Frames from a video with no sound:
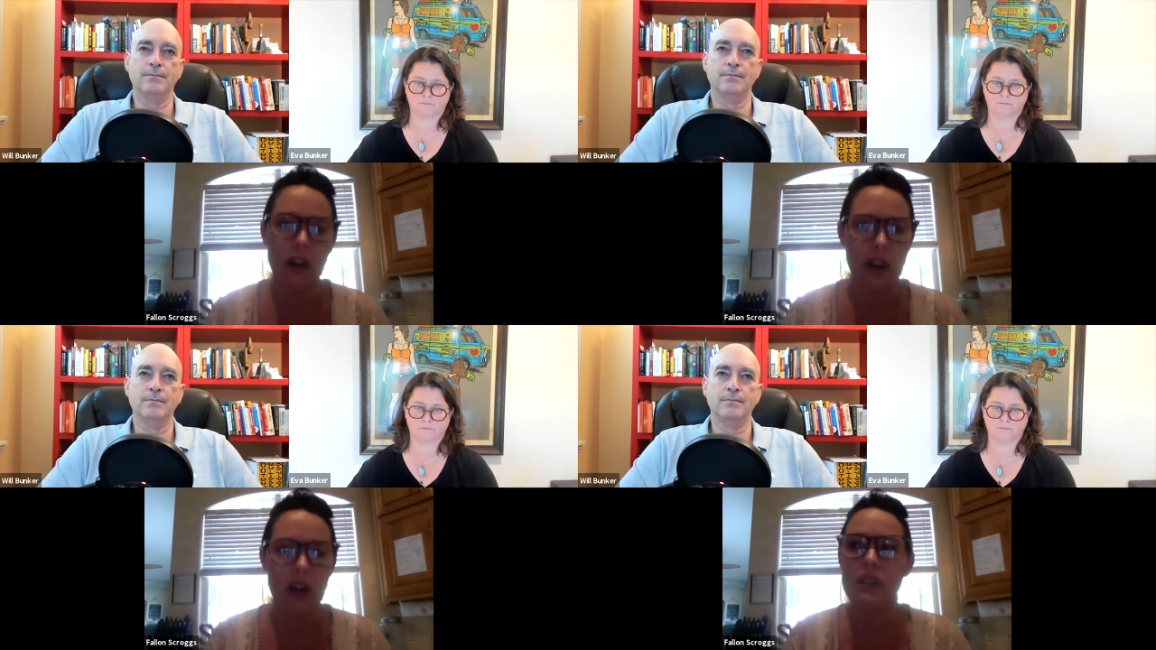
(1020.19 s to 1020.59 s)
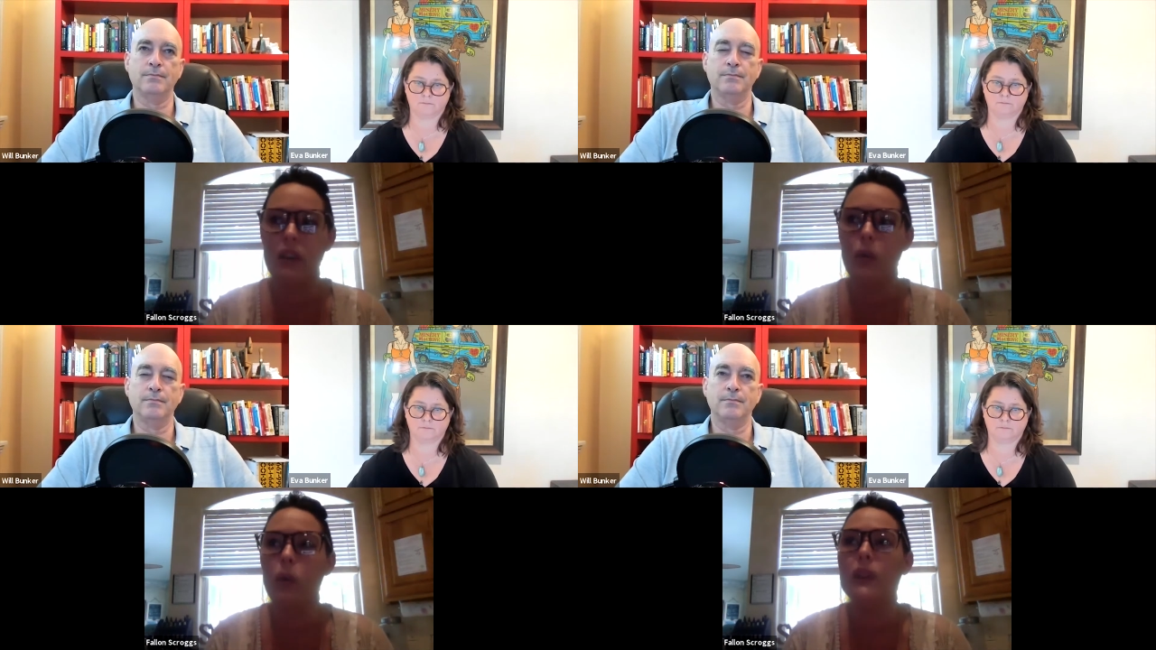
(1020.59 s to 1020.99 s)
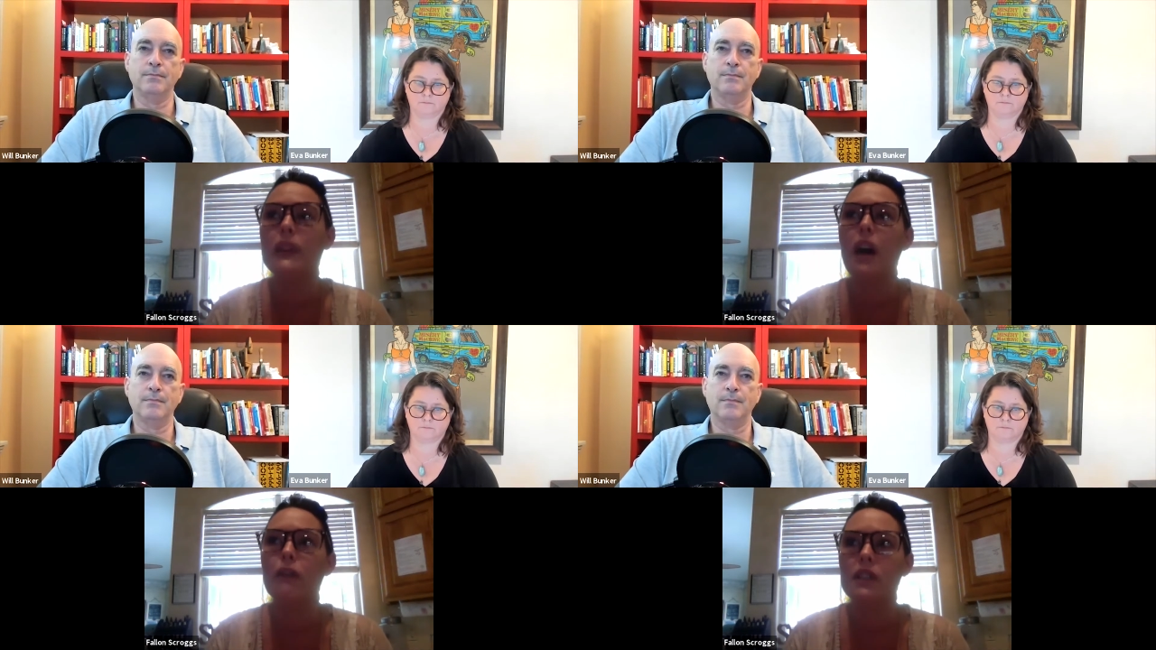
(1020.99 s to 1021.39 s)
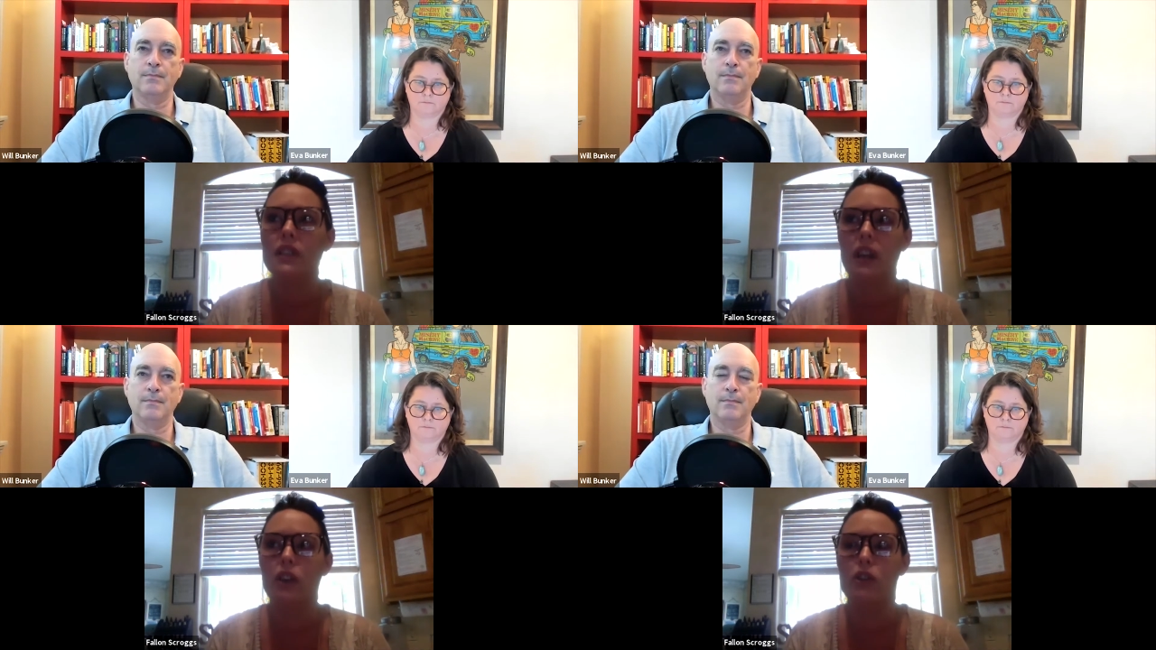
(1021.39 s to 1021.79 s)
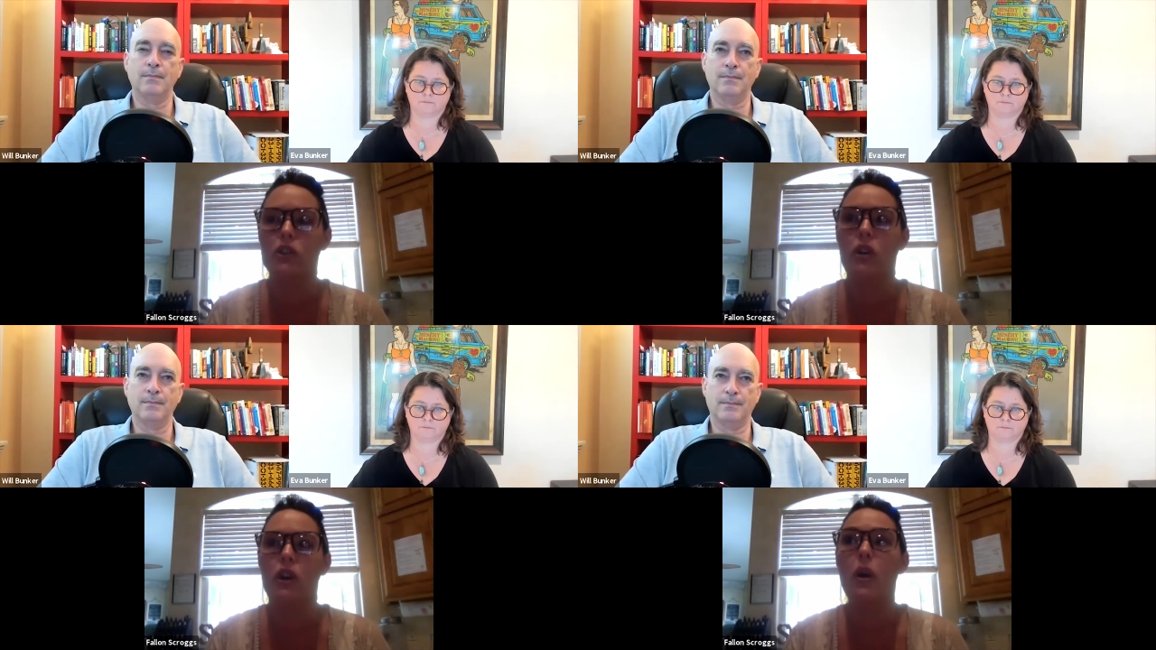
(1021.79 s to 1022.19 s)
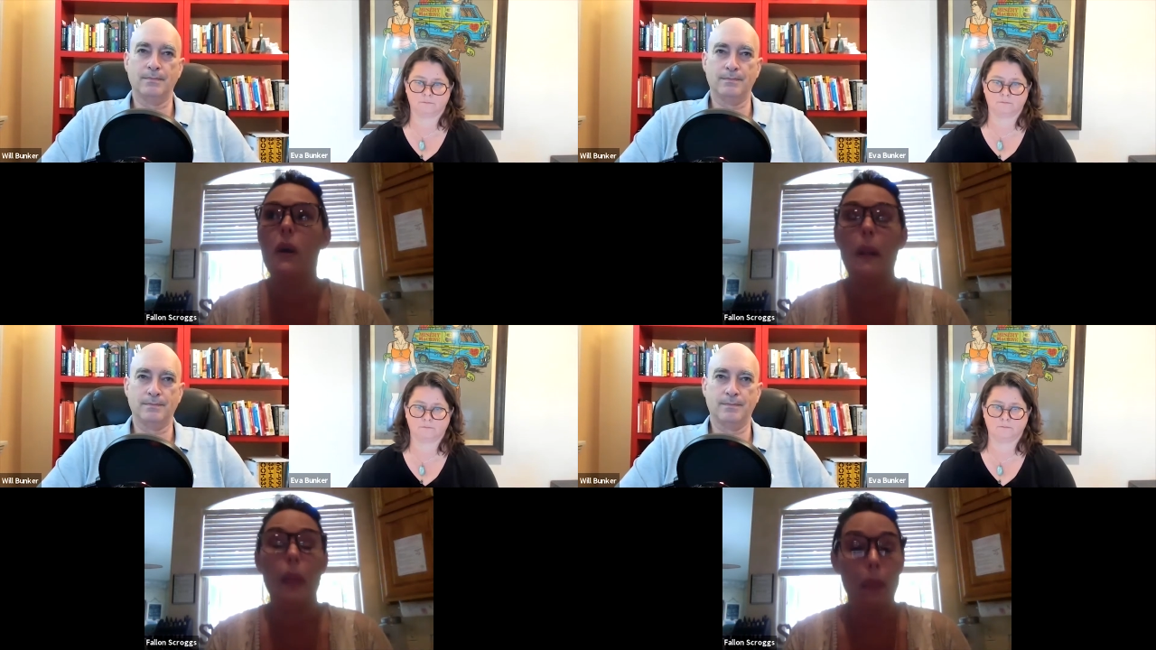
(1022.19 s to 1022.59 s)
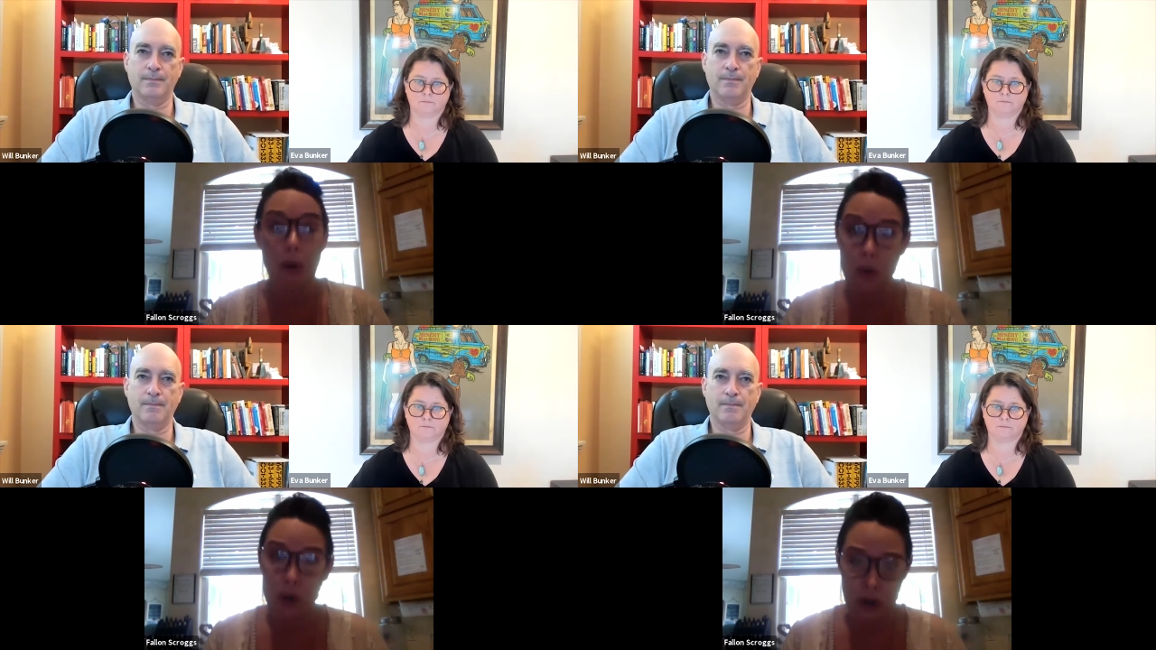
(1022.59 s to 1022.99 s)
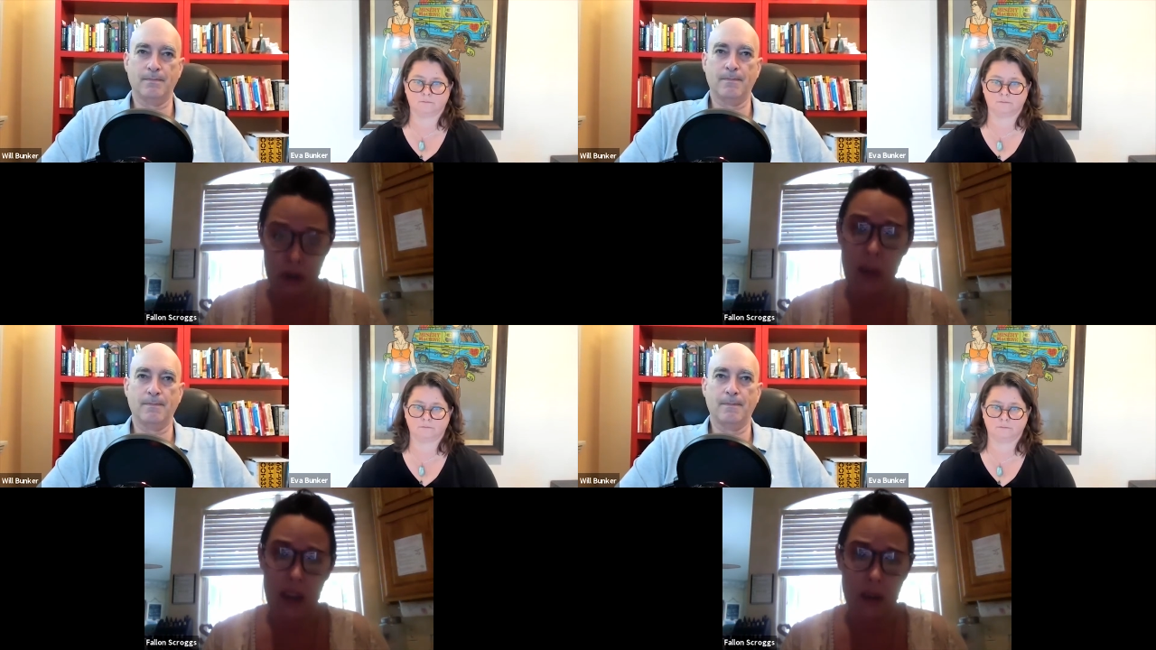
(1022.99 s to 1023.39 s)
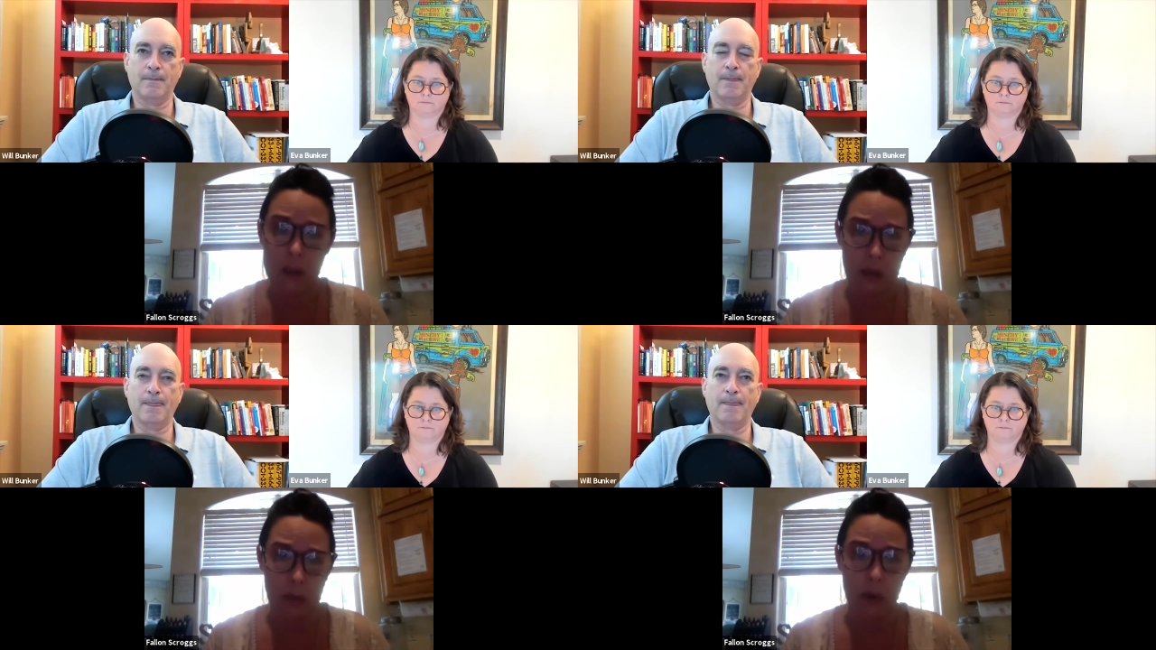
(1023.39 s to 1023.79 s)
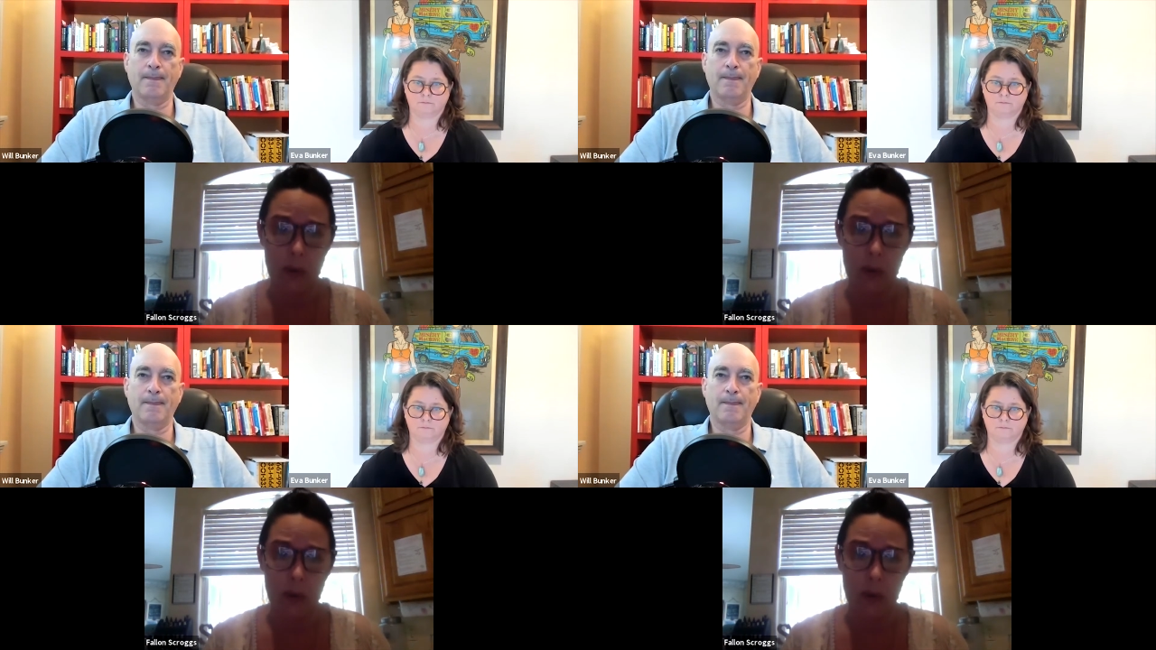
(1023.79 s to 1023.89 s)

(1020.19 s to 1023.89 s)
Speaker 1: And he was like, we would love to take yours on. But of course you have to pay those people